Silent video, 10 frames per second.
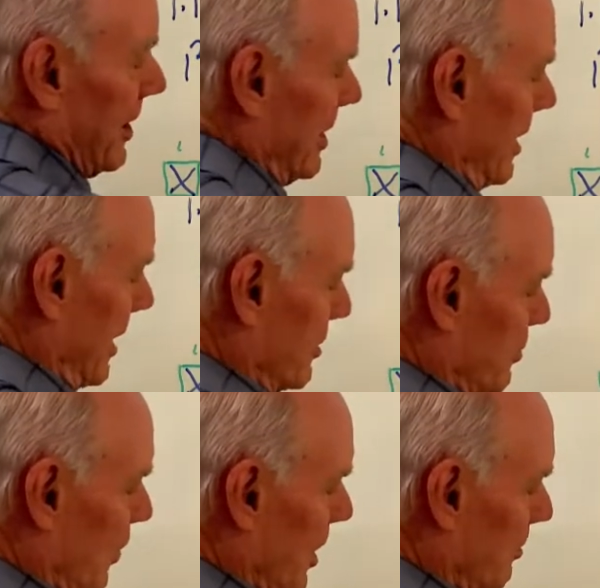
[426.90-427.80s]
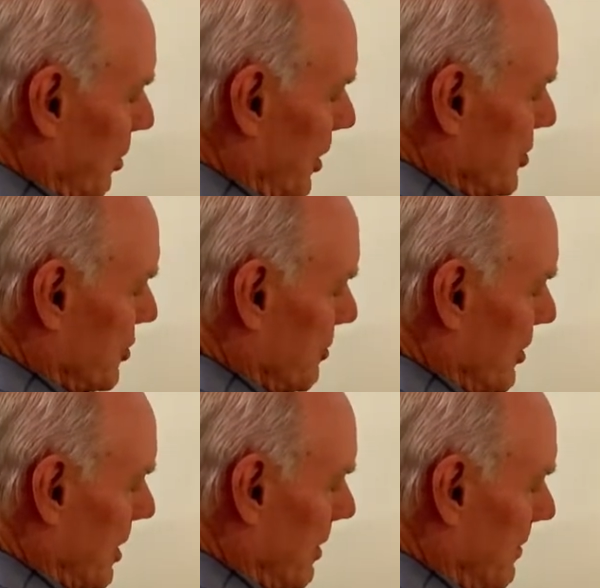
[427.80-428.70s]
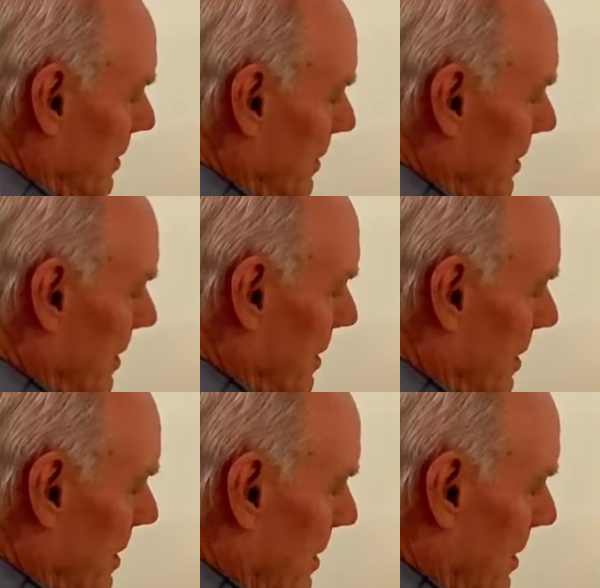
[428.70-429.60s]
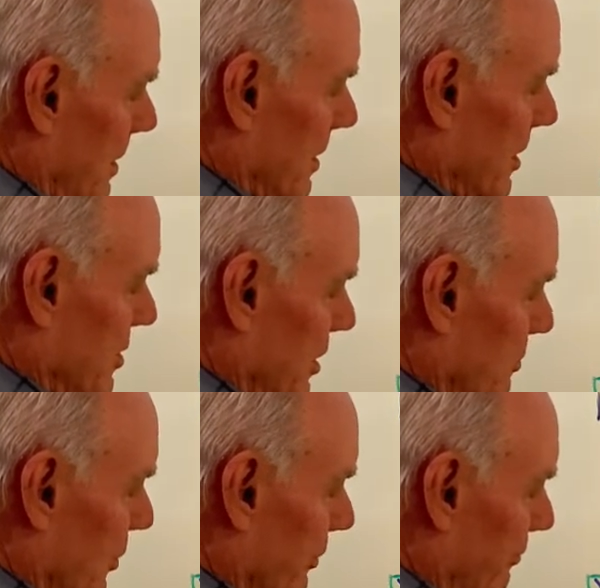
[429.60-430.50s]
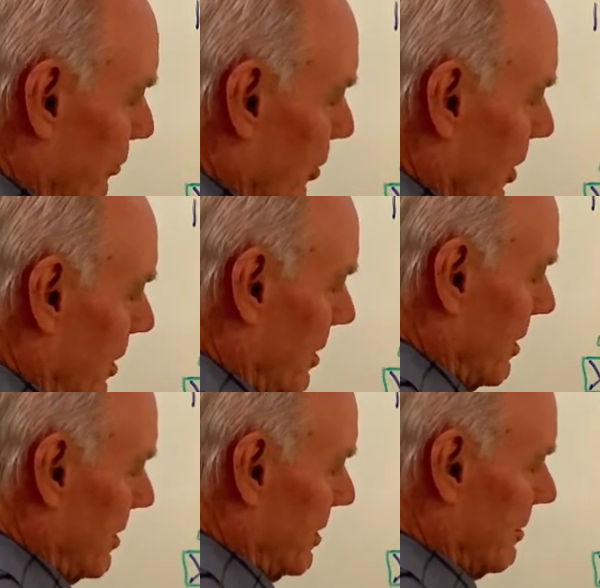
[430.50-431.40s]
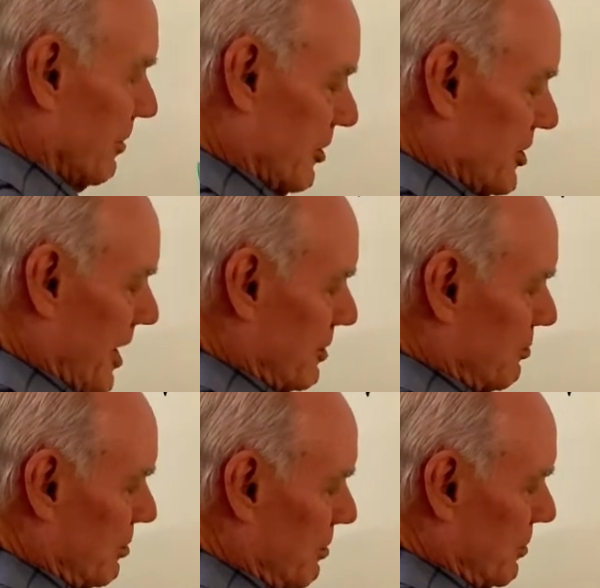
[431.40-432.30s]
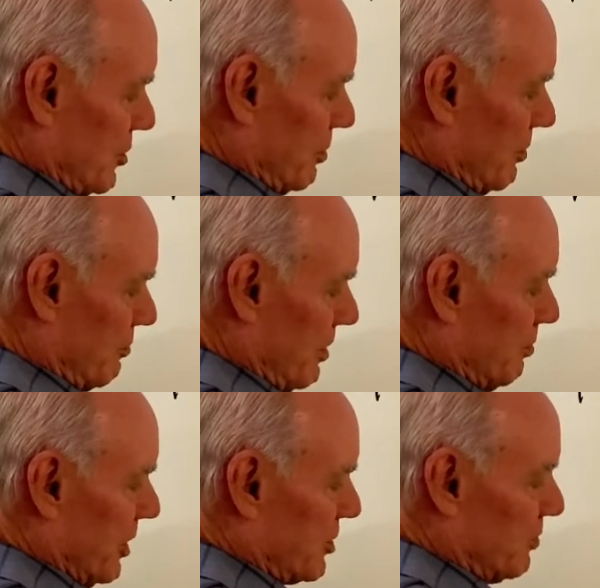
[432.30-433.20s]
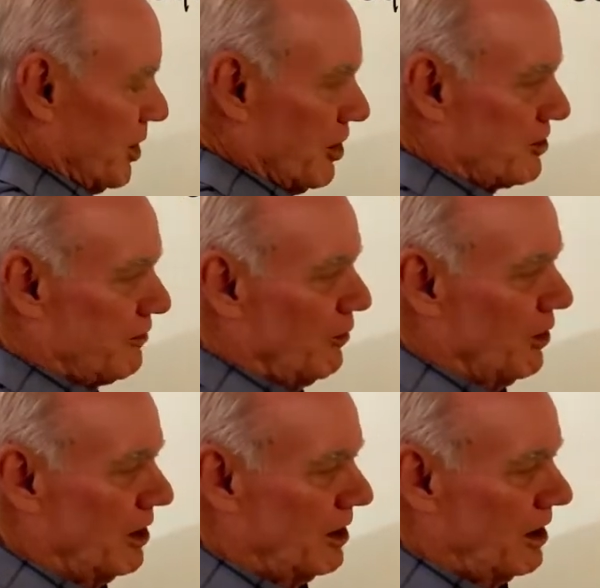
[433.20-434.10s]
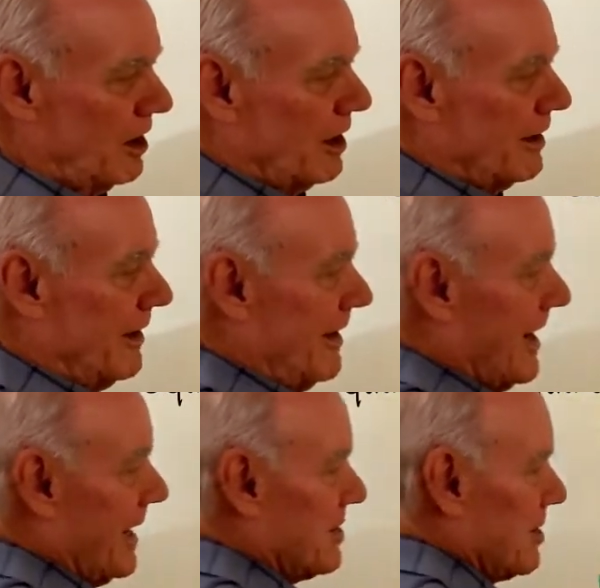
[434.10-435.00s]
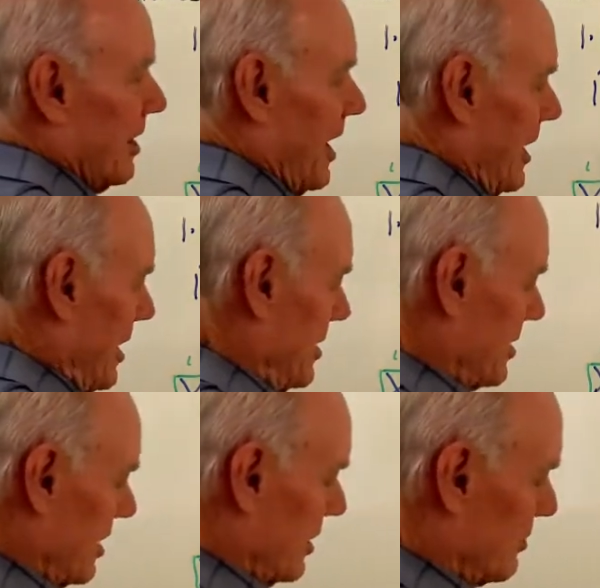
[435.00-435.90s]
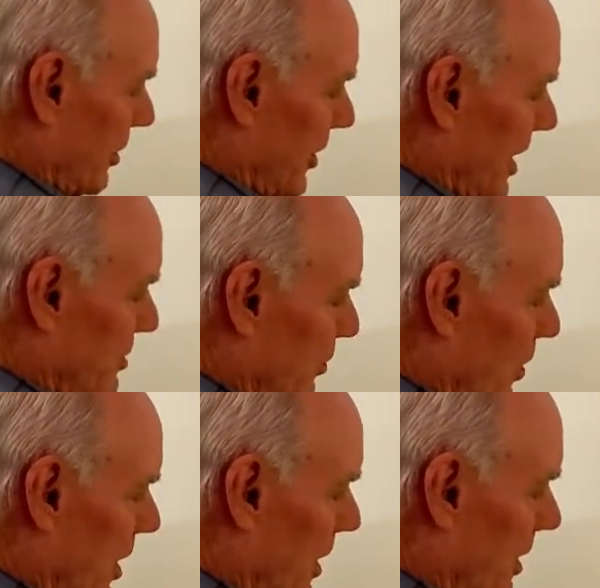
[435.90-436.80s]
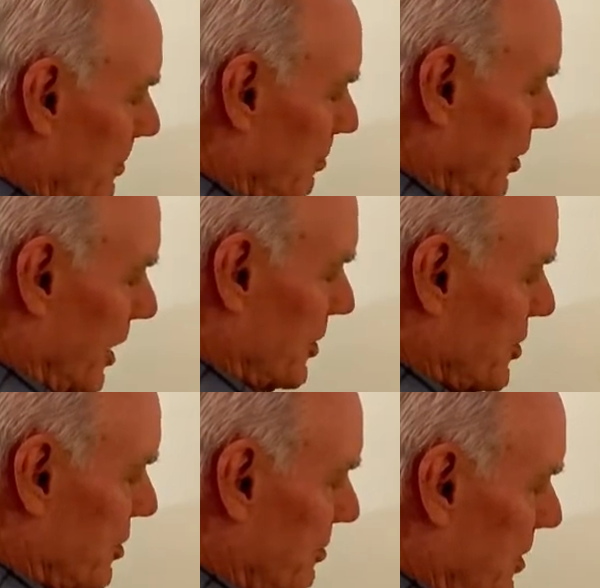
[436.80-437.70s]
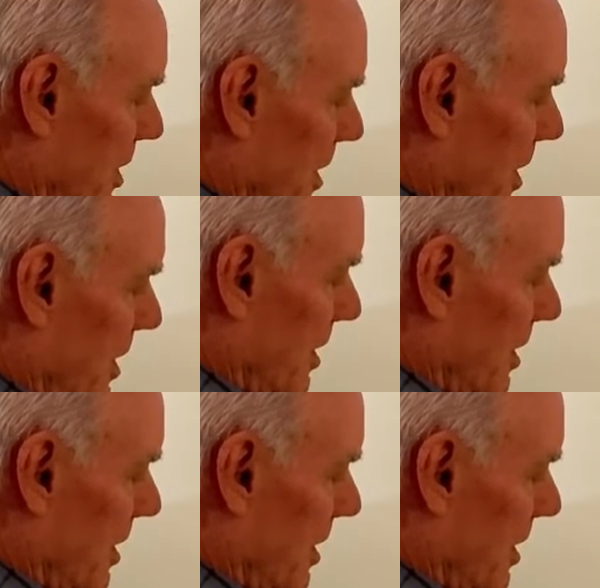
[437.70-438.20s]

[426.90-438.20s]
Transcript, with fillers: he has one plus three is equal to 4. Well, is that true? Sure, 3 plus 1 is 4. The next line he says, well, that's 1 plus 3